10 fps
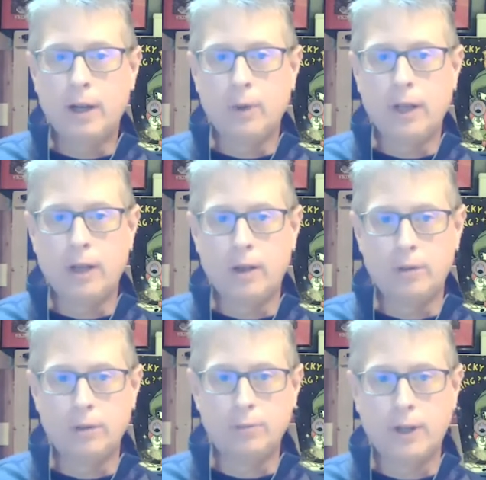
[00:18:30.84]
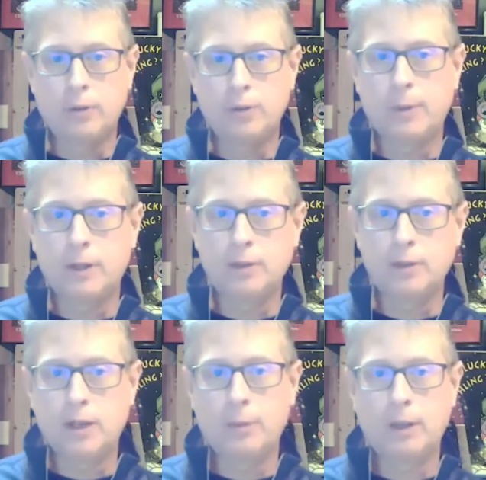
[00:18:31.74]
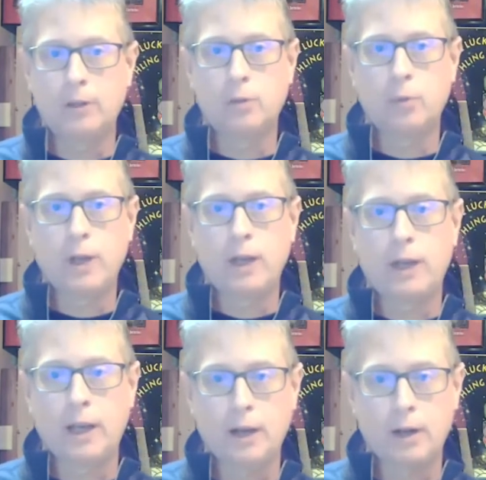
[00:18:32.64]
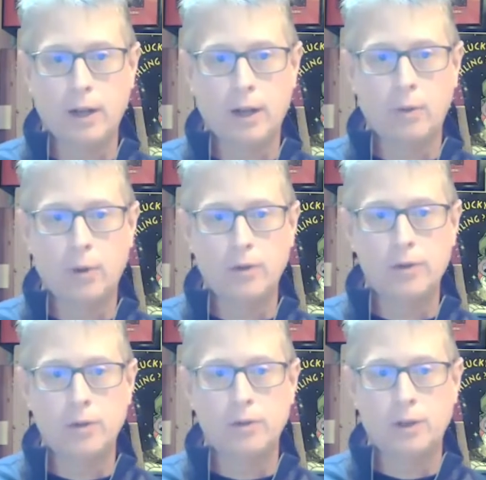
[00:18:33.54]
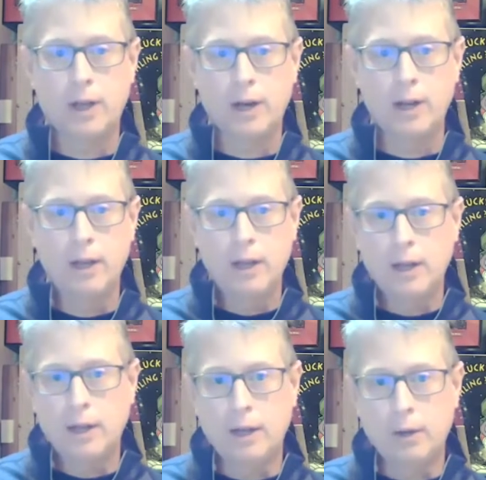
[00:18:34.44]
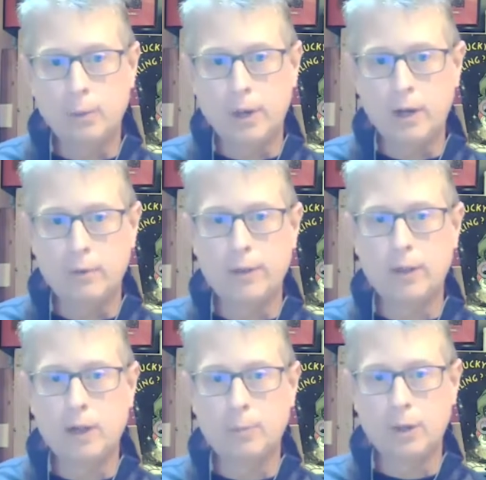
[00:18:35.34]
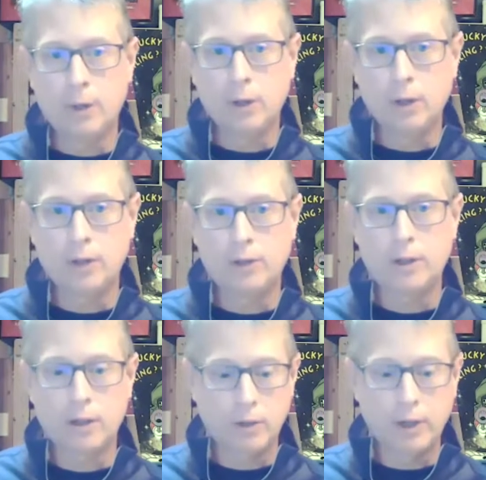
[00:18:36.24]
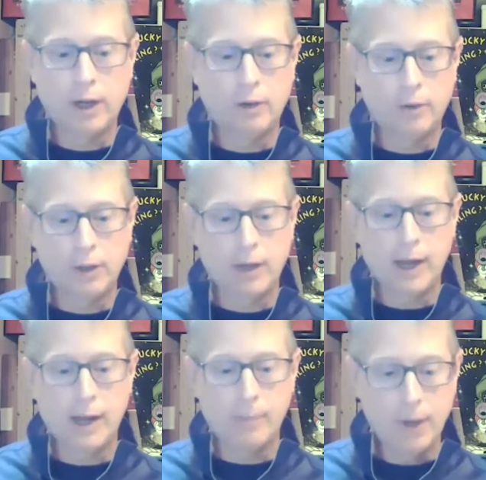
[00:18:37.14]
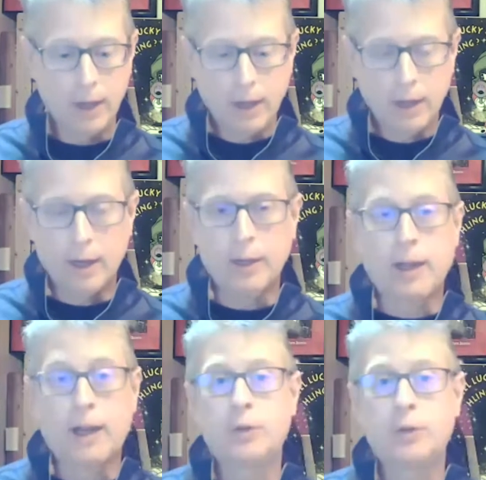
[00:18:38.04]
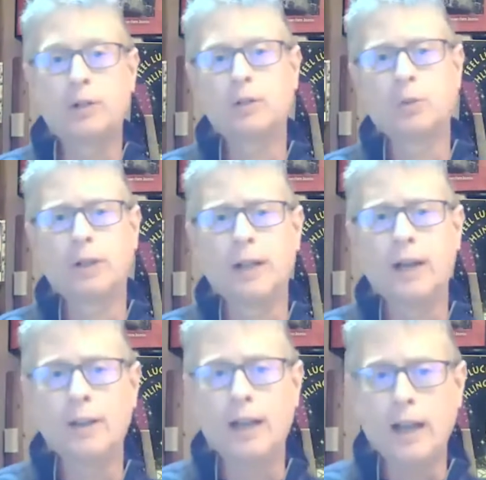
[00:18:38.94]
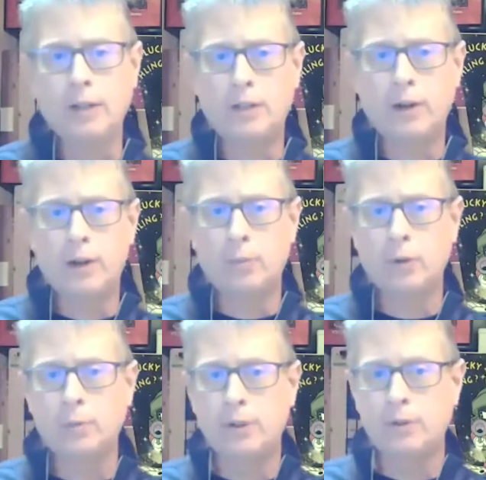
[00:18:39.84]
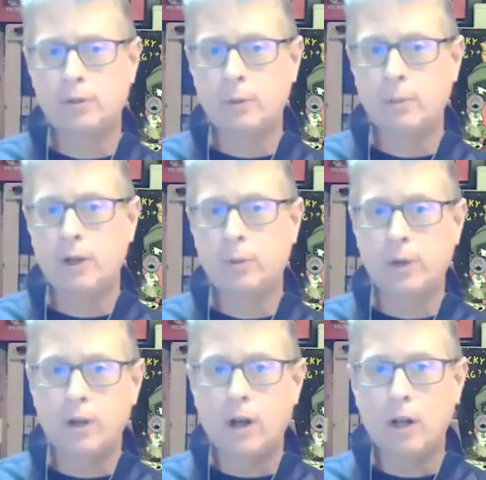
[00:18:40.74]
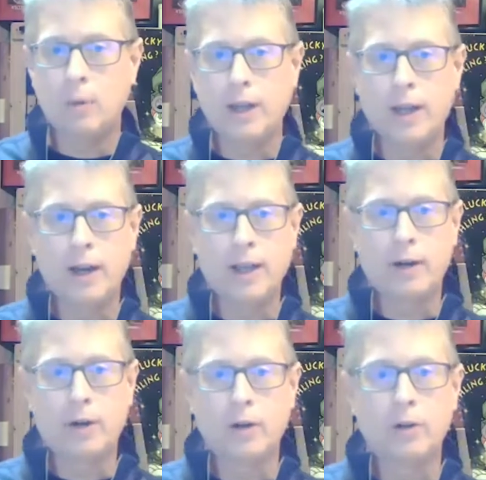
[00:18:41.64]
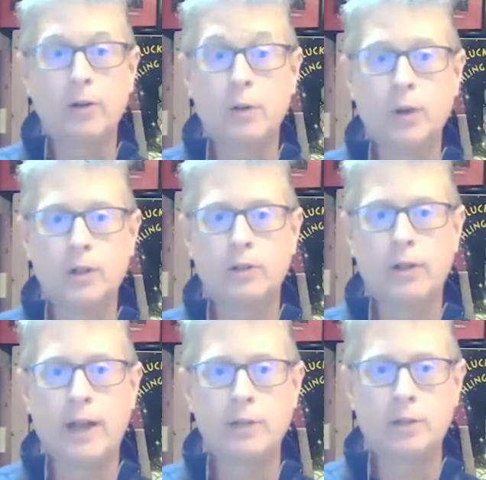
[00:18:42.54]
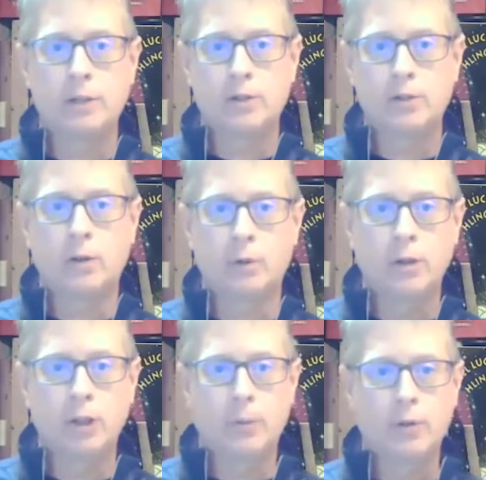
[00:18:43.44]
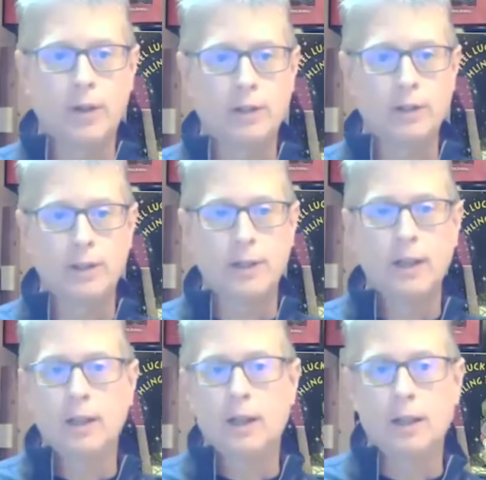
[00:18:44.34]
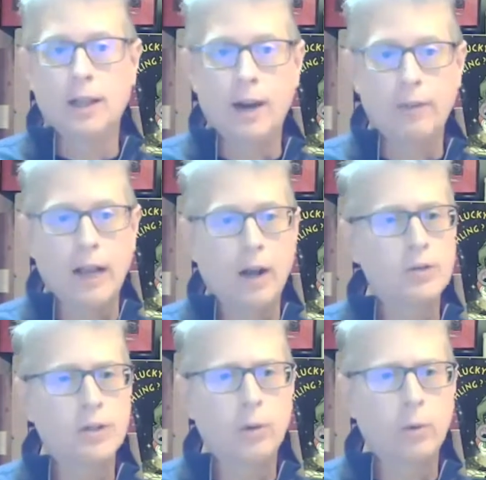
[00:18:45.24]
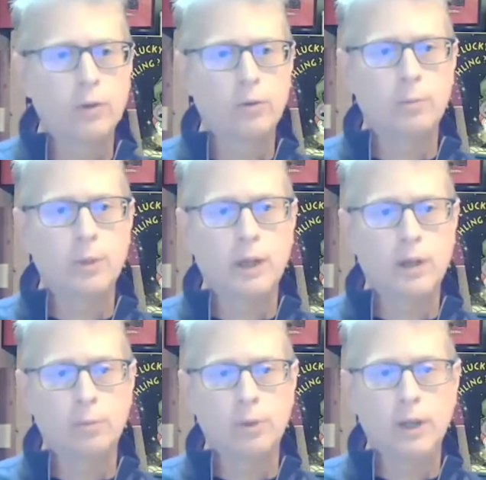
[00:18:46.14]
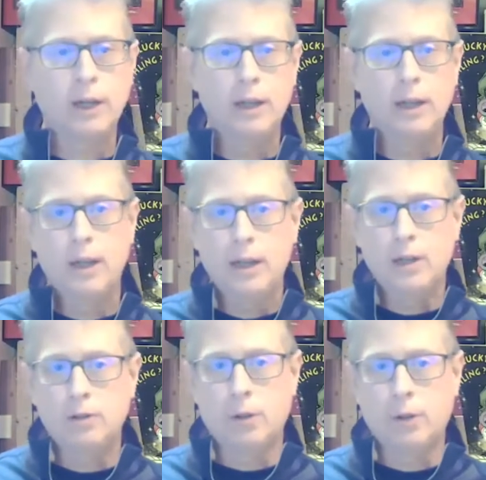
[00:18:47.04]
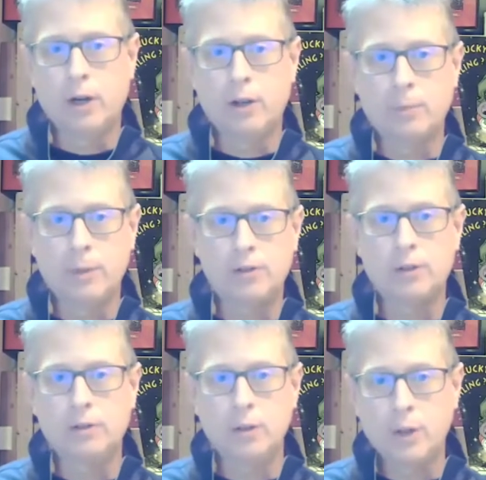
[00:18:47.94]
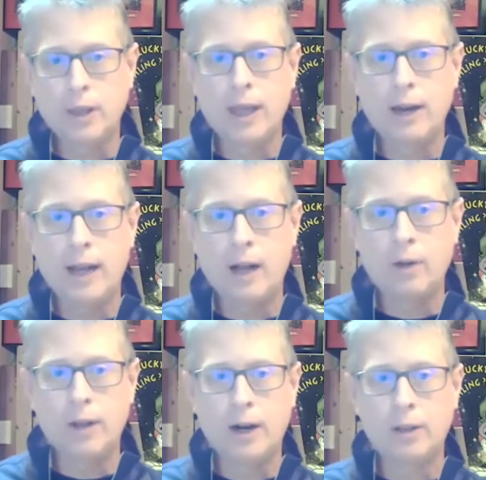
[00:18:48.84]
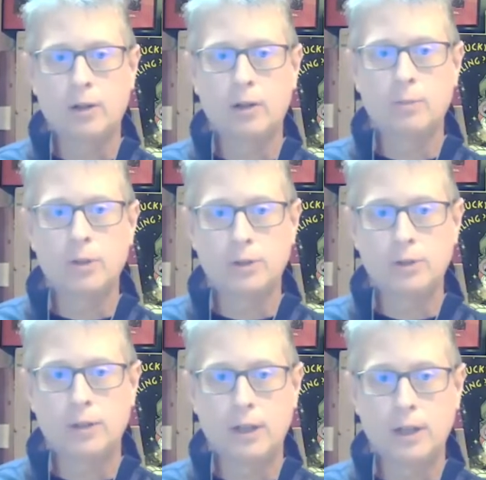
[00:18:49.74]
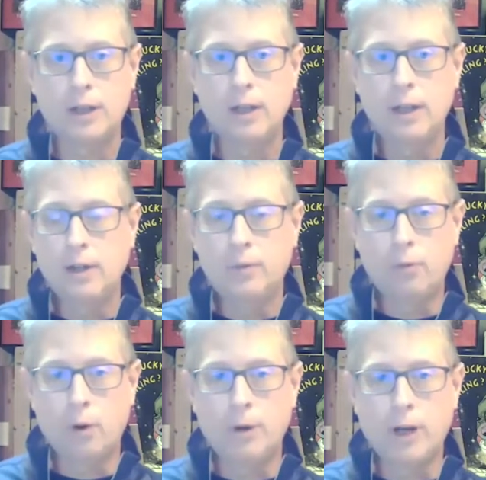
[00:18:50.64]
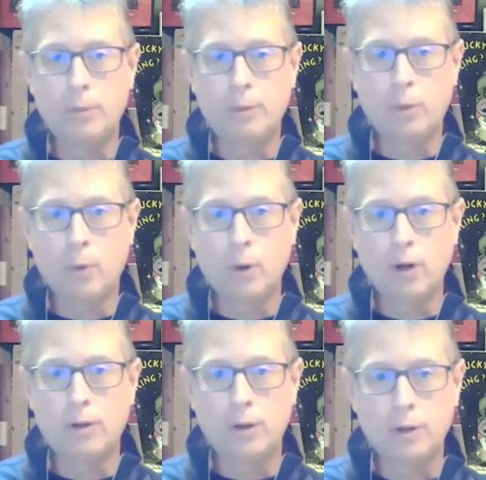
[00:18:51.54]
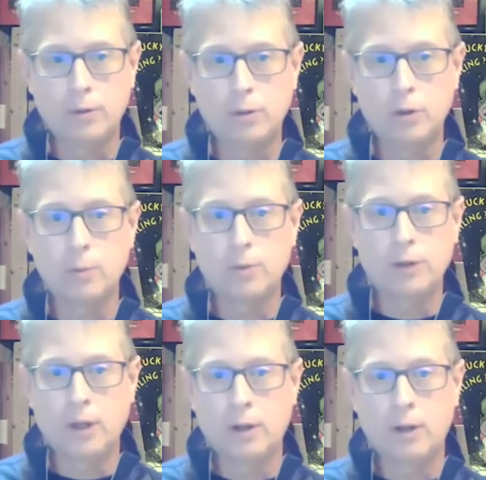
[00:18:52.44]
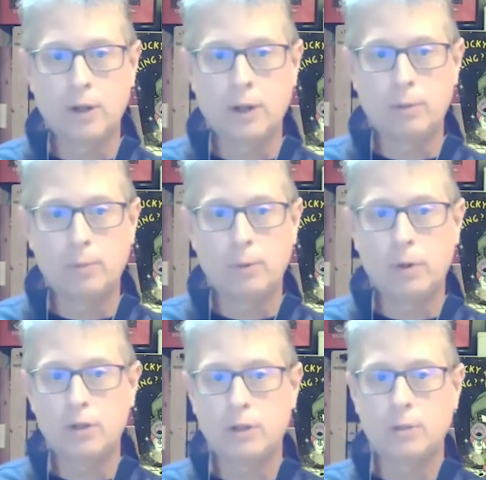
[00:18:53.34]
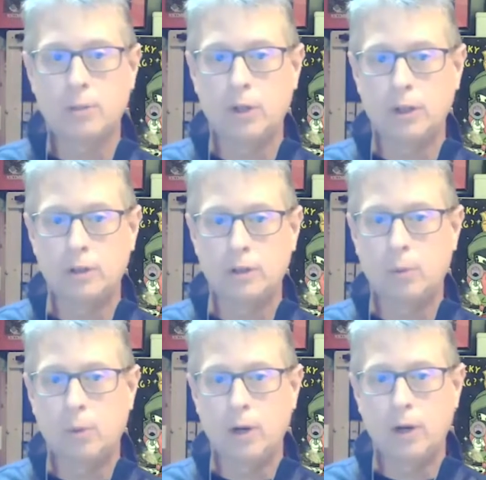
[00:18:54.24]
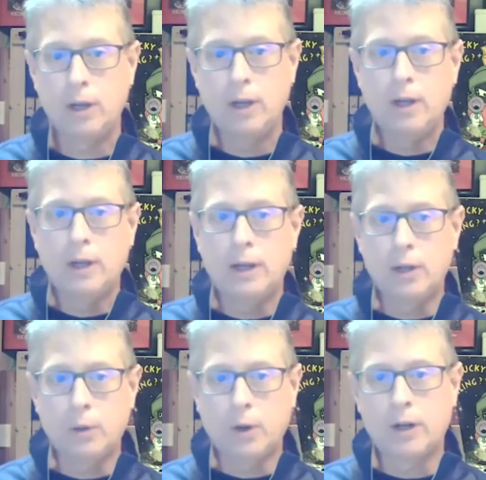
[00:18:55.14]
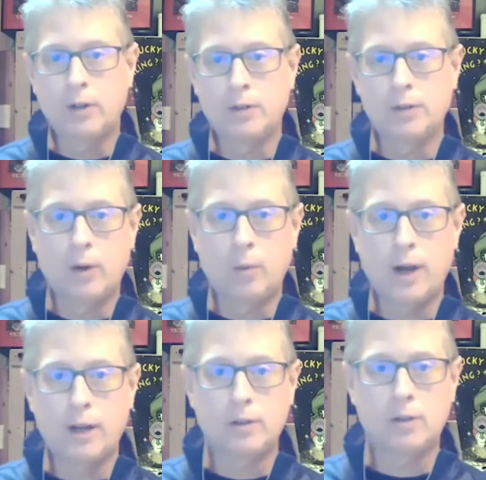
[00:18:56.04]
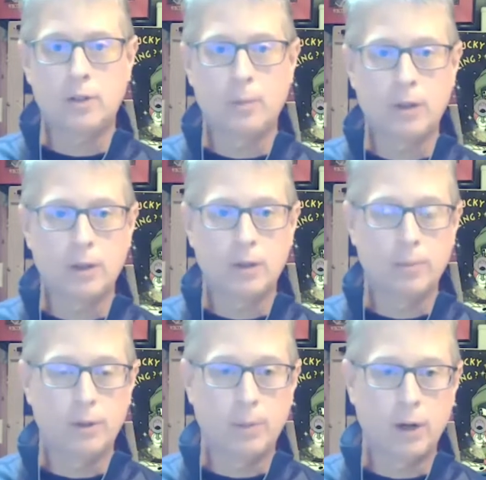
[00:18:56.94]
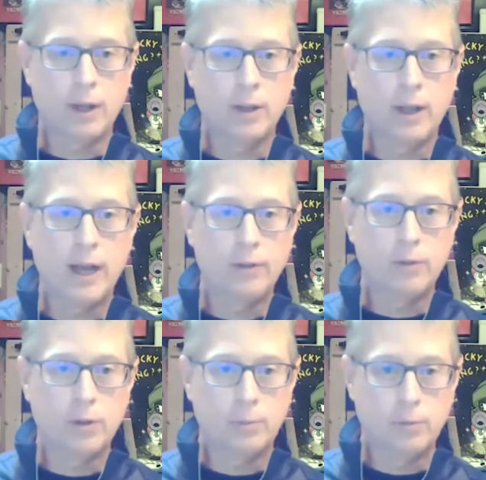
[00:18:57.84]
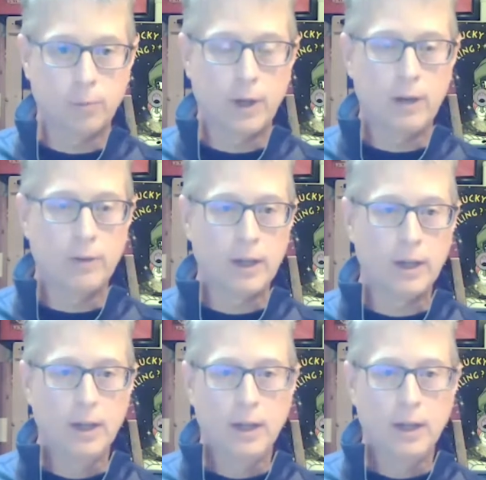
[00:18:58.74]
We have some final inspections coming this week, and once those are done, we'll button everything up in the building and start cleaning everything up. The contractor's working on the exterior improvements. Everybody will recall we kind of had an early winter last year, so it really prevented a lot of the outside work from being completed. So they're in the midst of doing that now. A lot of the curb is formed up and poured. The stoops and approach to the buildings are poured. They're working on the sidewalks and shaping the parking lot for paving.